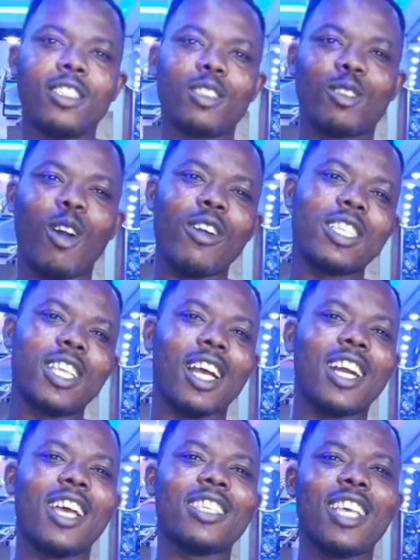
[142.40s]
Stories
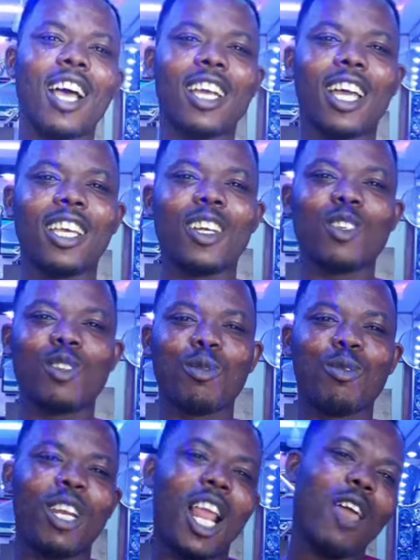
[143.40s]
that can say I can hear
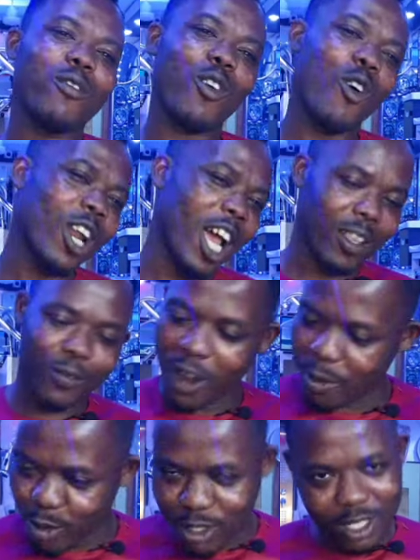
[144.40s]
someone live on at
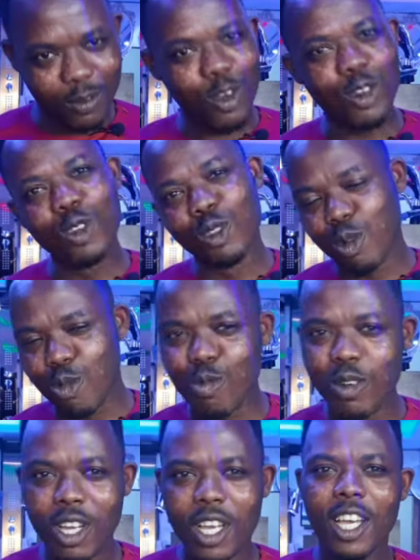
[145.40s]
Fabio TV on YouTube.
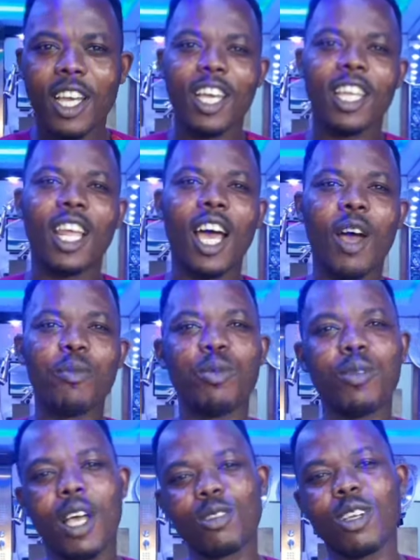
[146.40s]
Now, you
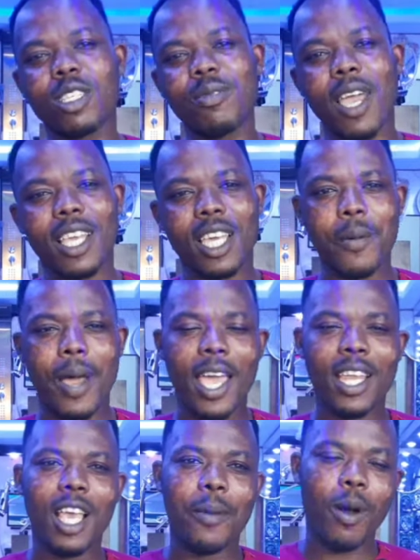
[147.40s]
be as well to my camera,
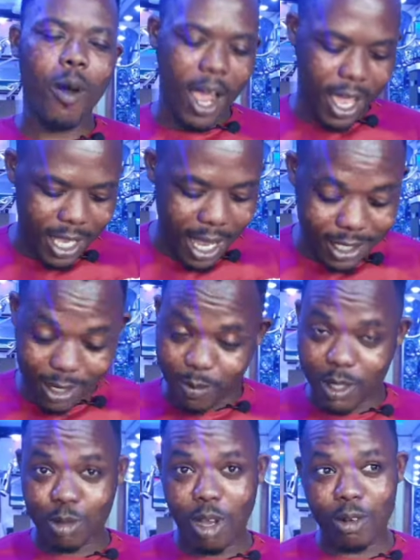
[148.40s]
Eddie Amawa, Eddie Asim,
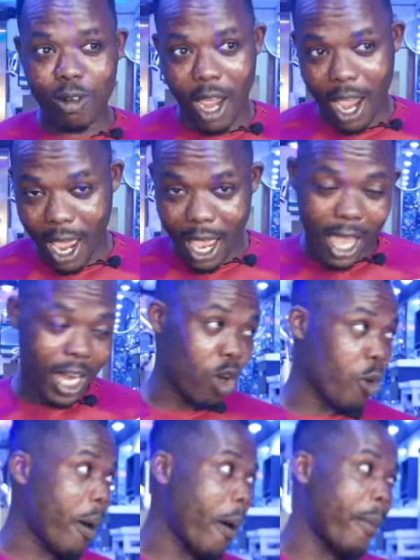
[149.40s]
Keto Akra, and I
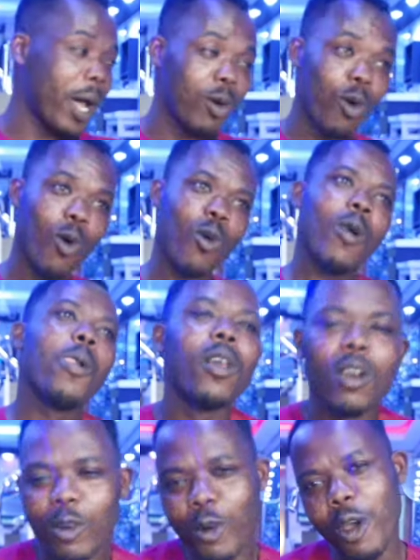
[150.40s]
know my panel,
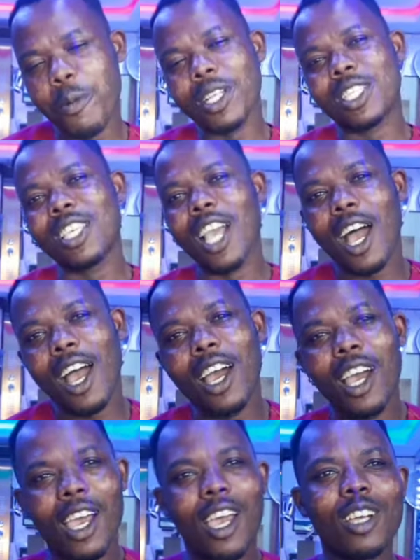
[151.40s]
Ohemetia,
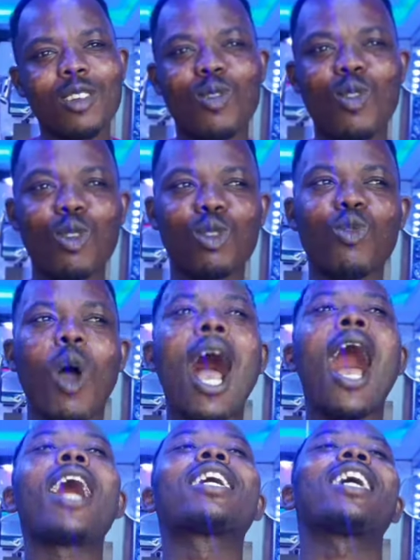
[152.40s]
Goose
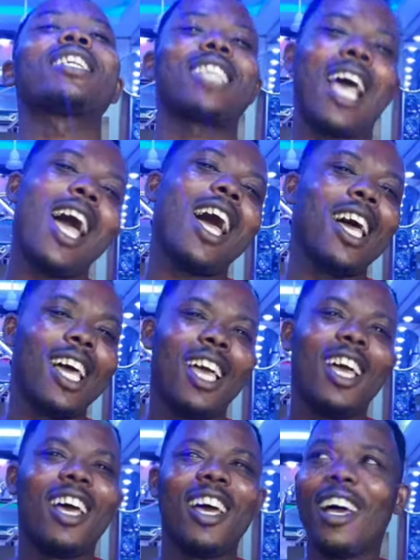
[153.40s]
Wahan Kasa,
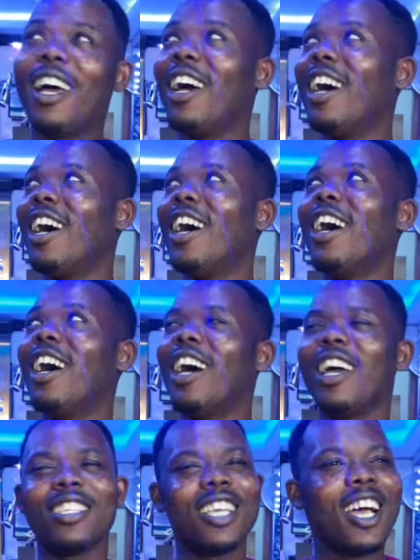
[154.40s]

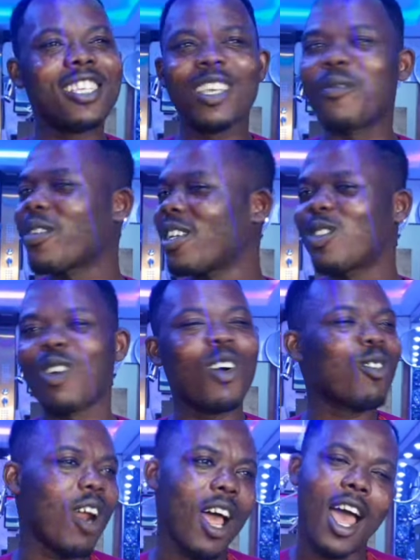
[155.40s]
and Yasim Keto
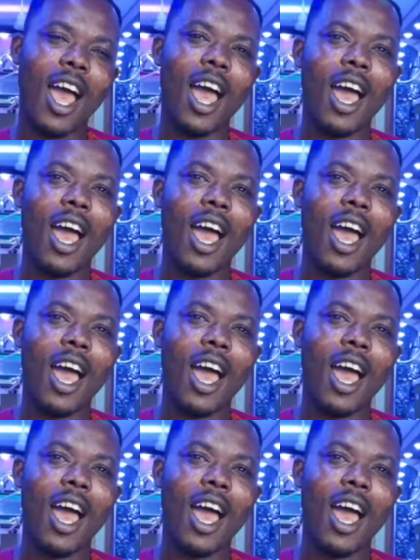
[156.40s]
Akra,